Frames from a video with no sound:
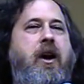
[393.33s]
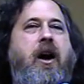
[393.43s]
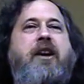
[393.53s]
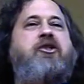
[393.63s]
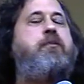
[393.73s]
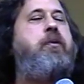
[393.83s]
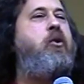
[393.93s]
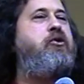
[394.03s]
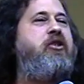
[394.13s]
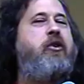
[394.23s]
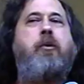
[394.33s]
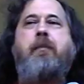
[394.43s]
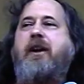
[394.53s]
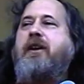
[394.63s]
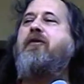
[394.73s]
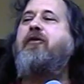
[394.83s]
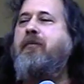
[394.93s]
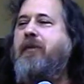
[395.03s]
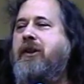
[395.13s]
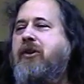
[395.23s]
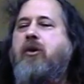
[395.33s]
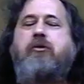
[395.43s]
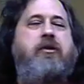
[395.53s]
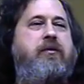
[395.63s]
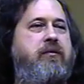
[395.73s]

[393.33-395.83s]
I suppose there are many of them that don't.